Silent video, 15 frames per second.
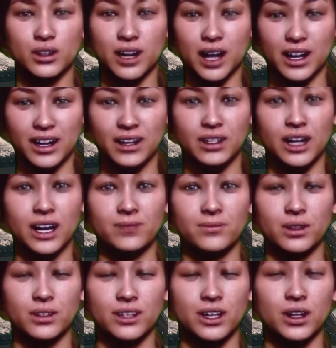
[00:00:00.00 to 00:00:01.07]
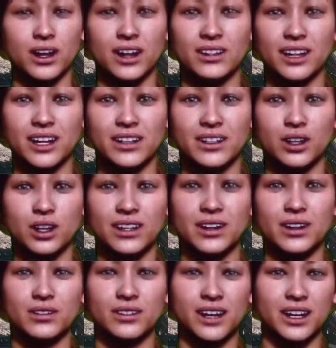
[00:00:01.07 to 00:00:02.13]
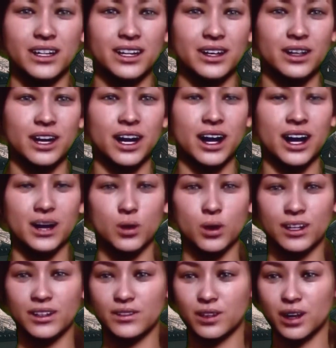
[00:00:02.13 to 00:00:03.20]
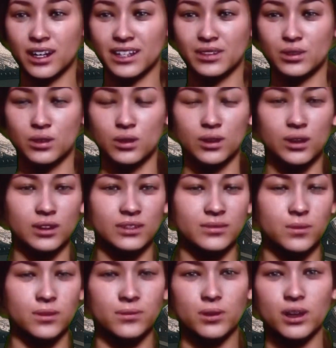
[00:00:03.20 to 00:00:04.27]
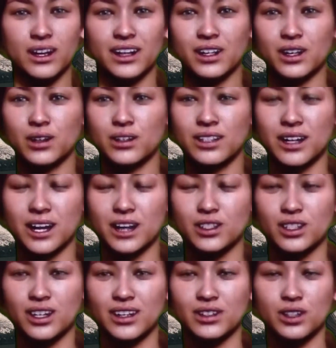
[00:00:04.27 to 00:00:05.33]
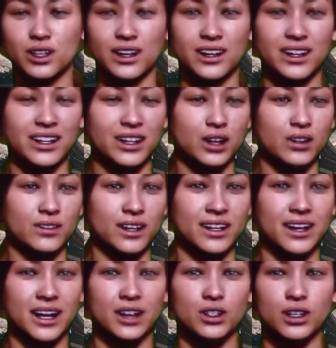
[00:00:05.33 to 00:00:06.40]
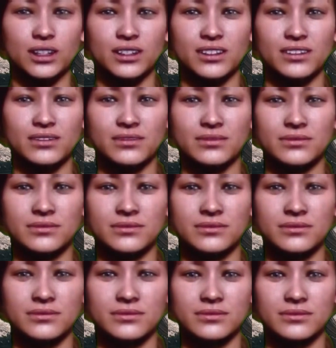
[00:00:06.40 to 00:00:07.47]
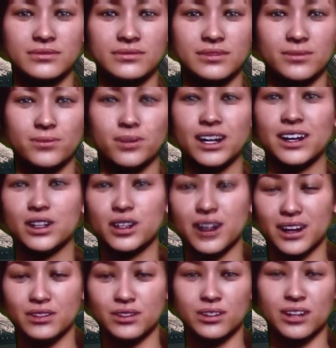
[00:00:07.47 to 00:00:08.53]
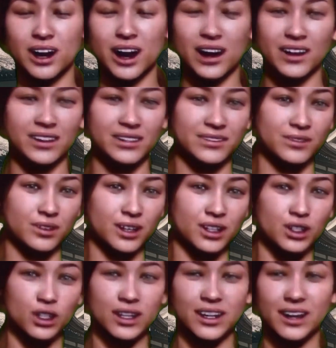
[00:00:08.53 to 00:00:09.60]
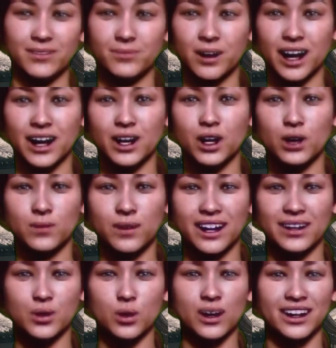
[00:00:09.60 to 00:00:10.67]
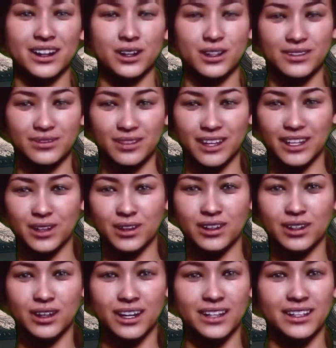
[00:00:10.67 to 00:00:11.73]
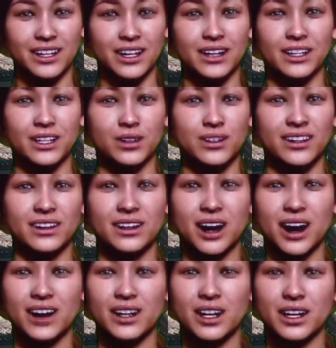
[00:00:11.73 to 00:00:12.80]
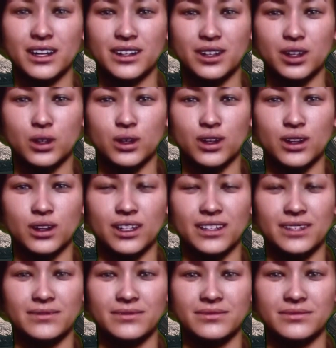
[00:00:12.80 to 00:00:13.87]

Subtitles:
dining table so that it is not directly in line with the front door, promoting good digestion and conversation. Bring in natural light and fresh air by opening windows regularly and using light-colored curtains.